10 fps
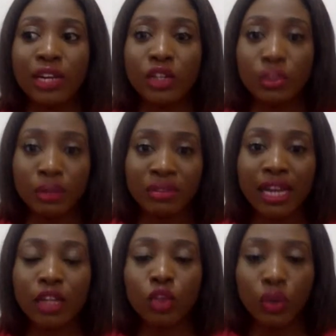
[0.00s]
I want to believe
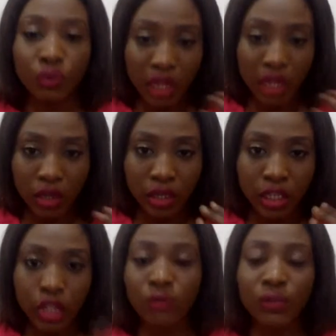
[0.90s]
that you're feeling
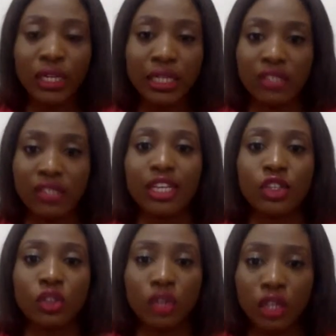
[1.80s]
horny, you're feeling the
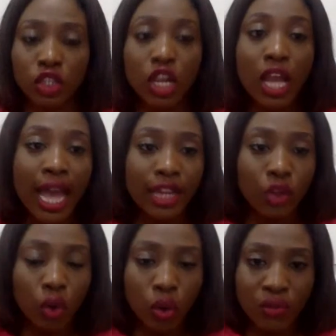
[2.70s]
sex urge and
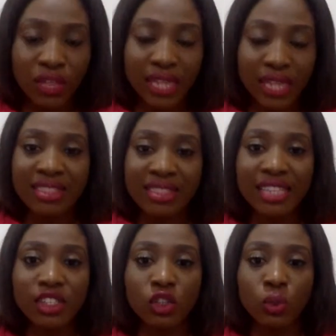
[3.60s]
all of that, and
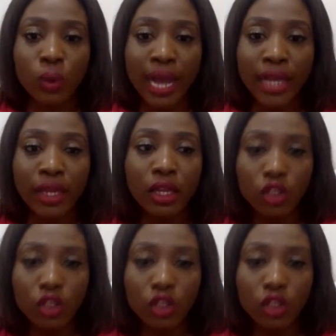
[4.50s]
that is why,